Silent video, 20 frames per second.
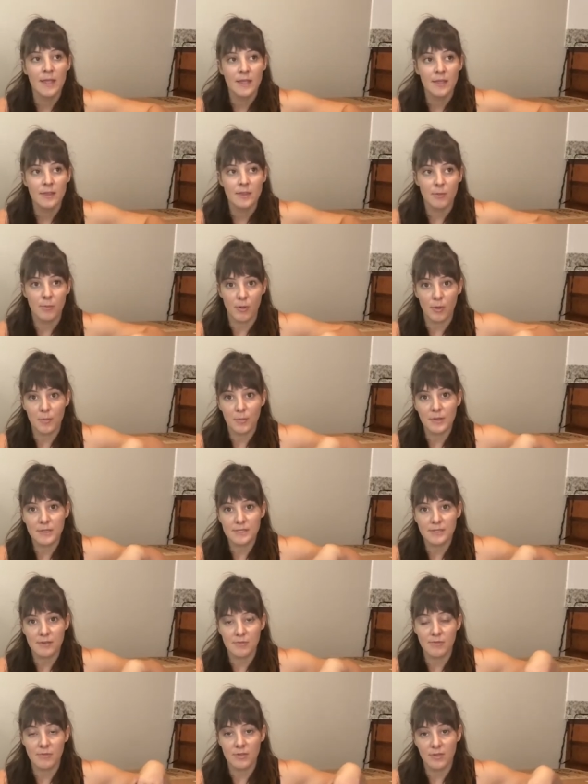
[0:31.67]
The purpose
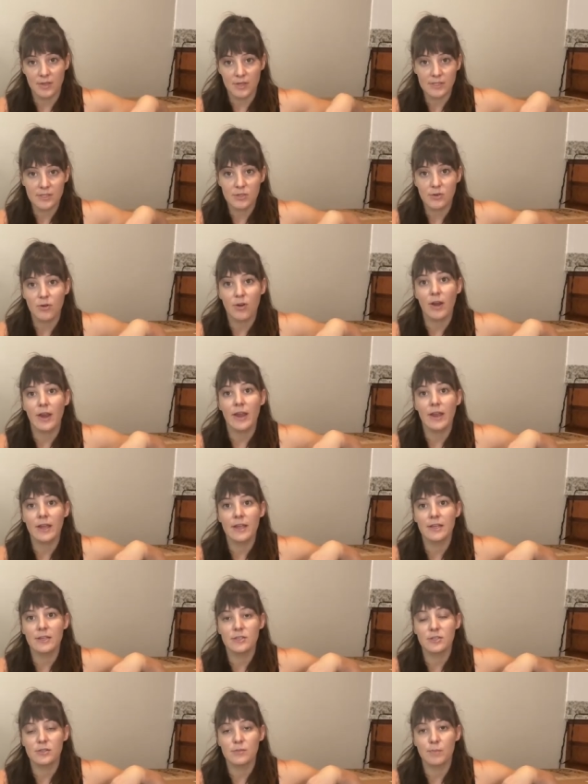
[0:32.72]
of this crate
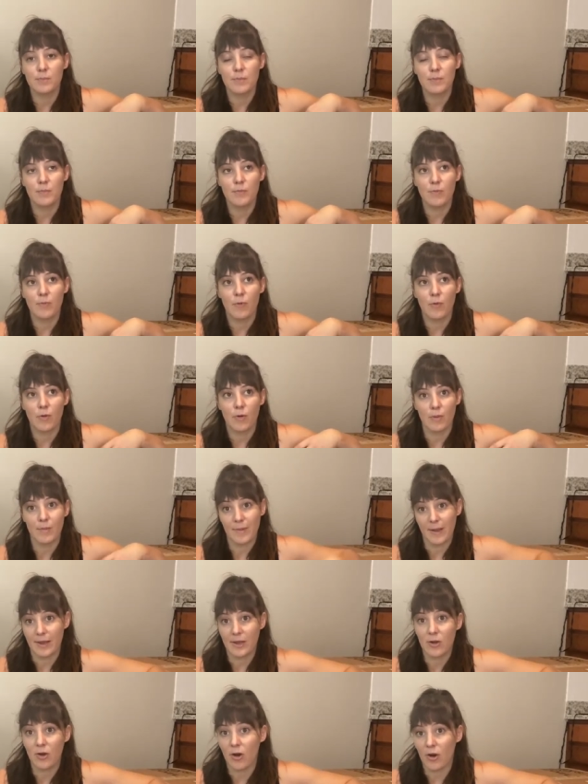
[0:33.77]
is for
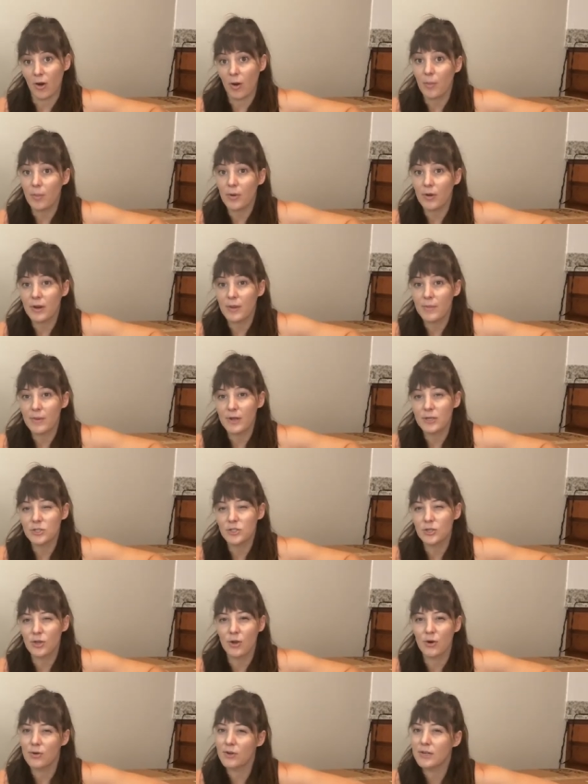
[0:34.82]
my car pretty much.
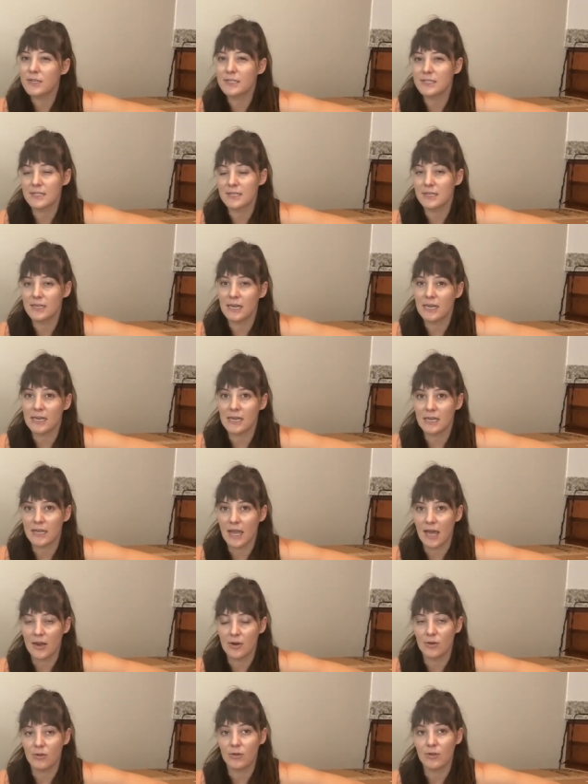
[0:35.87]
Koda doesn't need a
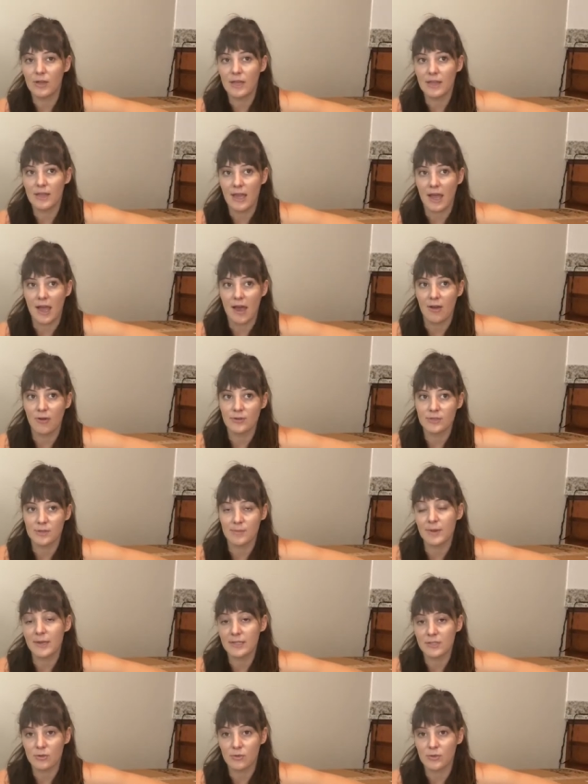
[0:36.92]
kennel in the house. I
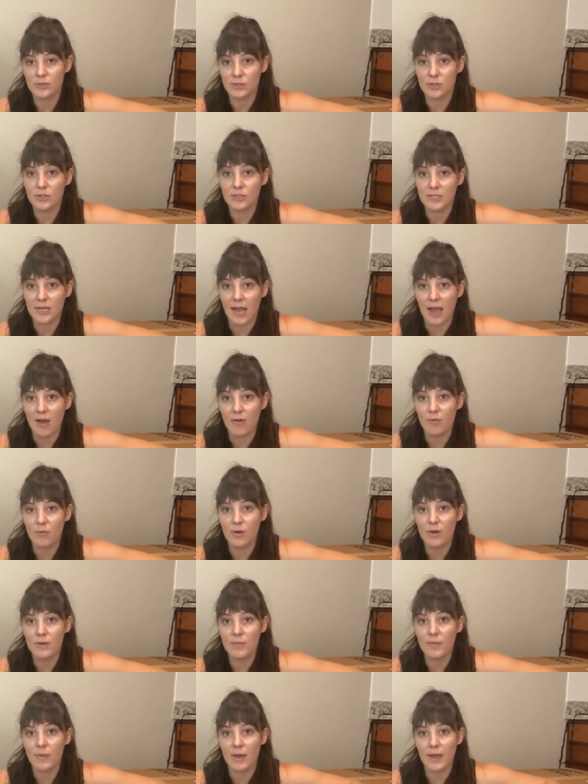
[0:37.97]
mean, it's always good to have
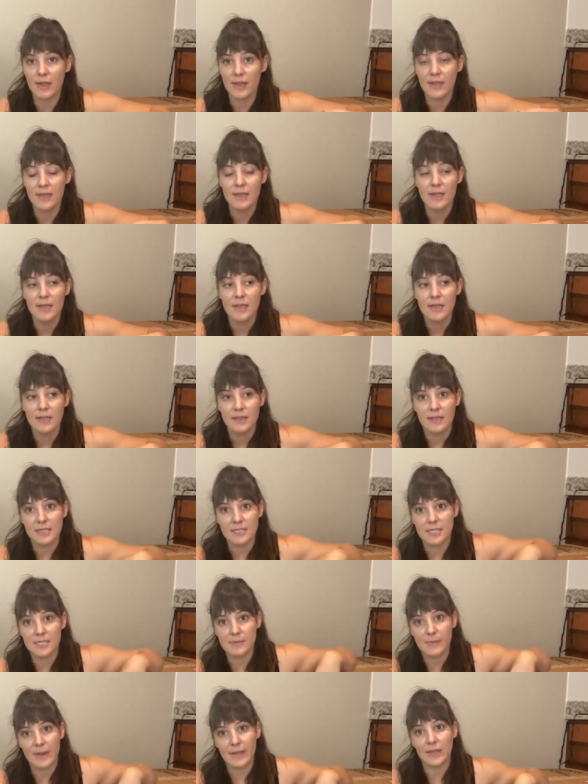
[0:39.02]
one, but this
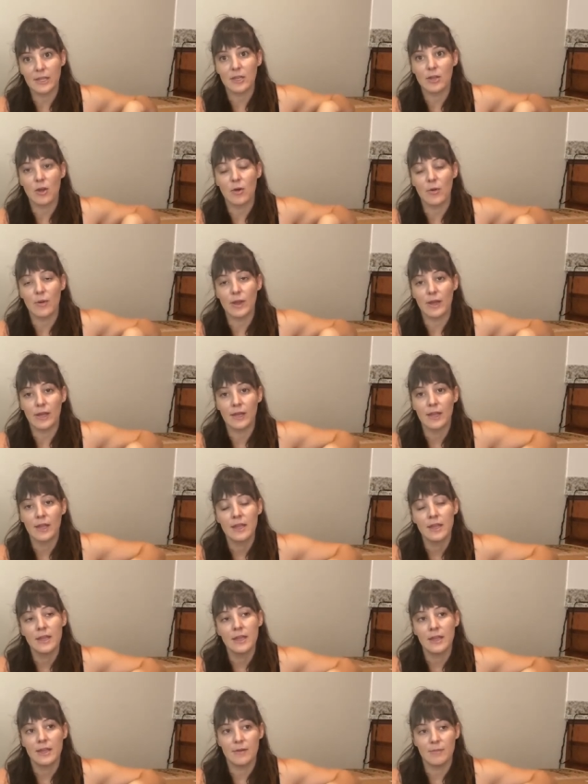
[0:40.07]
is mainly going
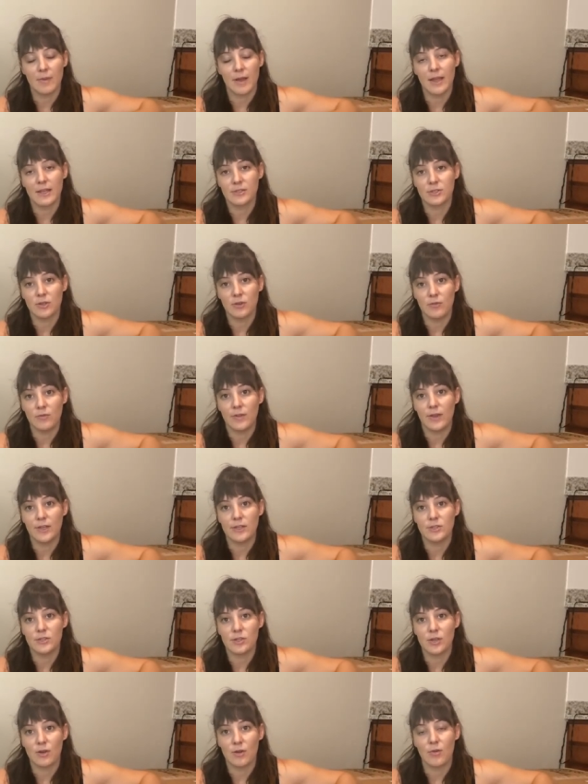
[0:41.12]
in my SUV,
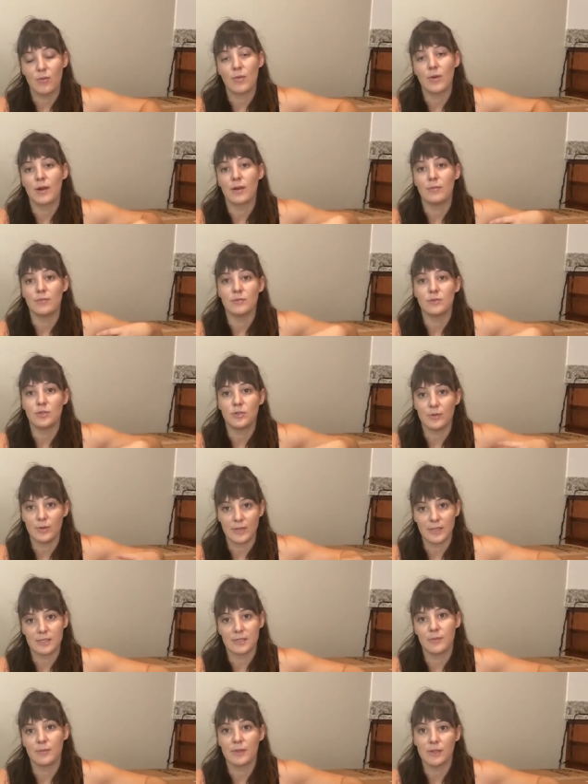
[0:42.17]
so when I'm doing
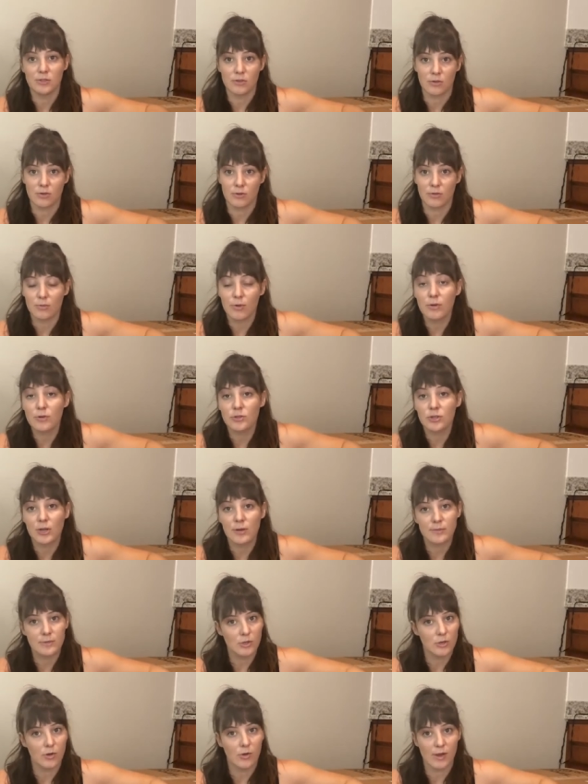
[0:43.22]
some of these longer road
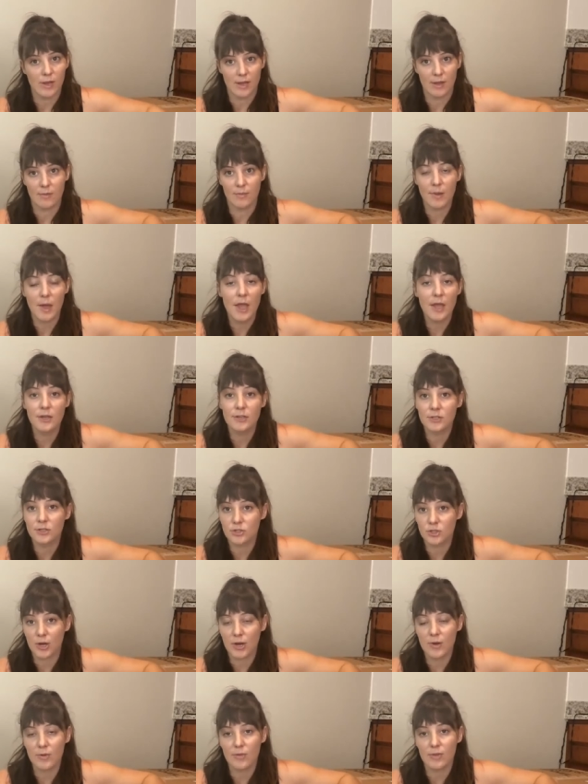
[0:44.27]
trips or going up to
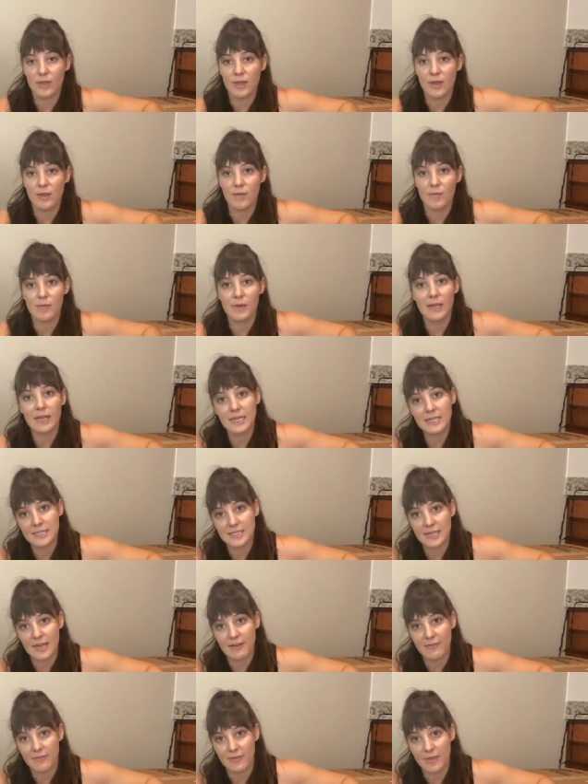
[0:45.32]
train with him, he's
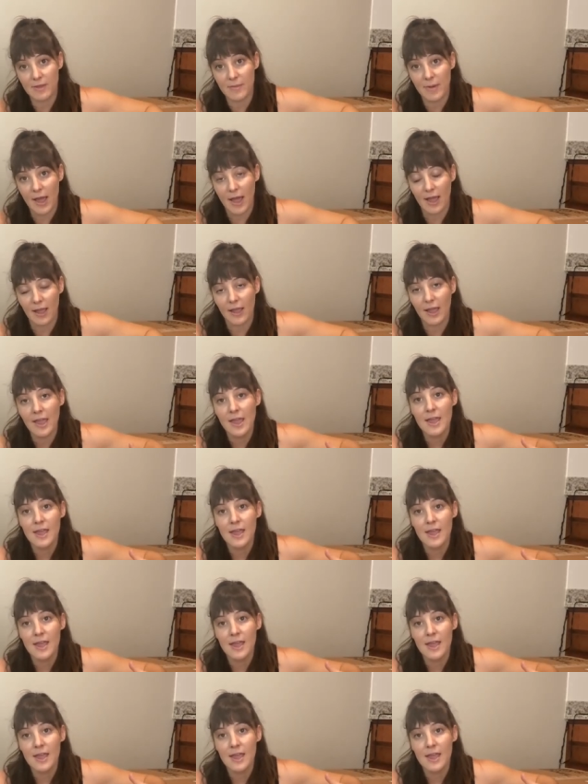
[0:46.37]
safe in the back.